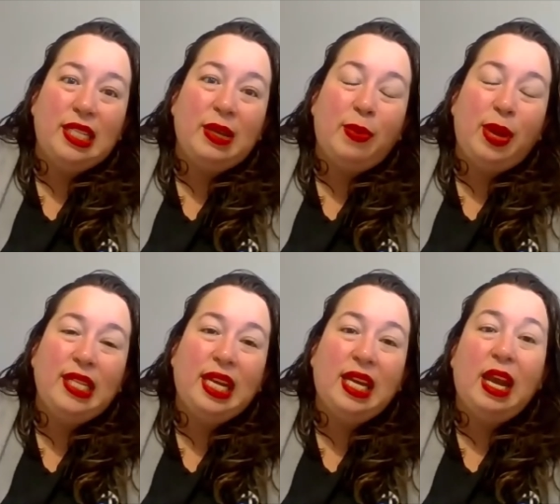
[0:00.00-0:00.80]
So
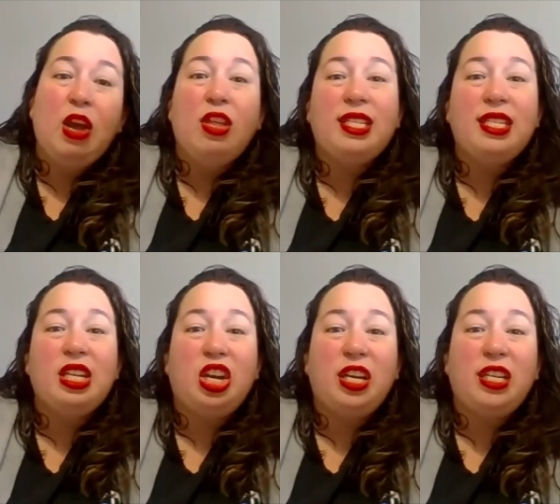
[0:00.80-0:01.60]
basically, this is a
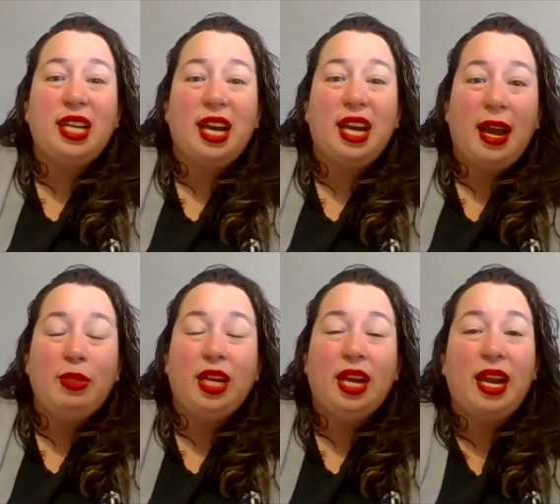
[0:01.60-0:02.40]
good time to
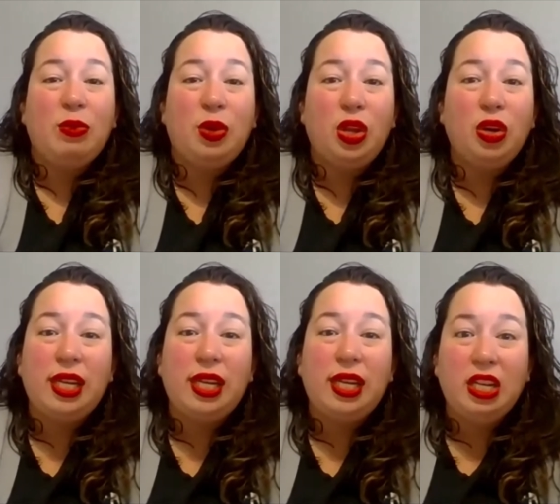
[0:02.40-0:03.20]
connect with your
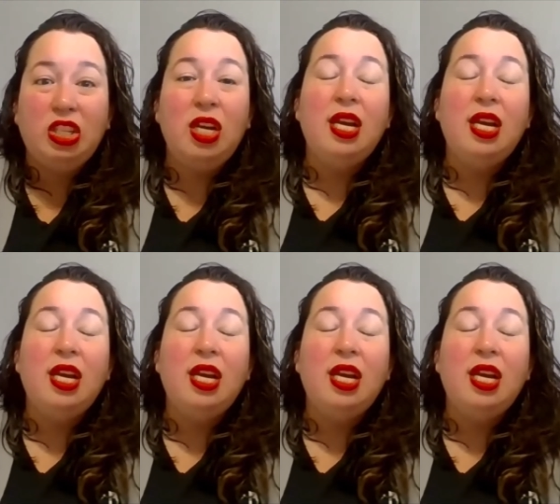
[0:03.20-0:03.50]
lineage.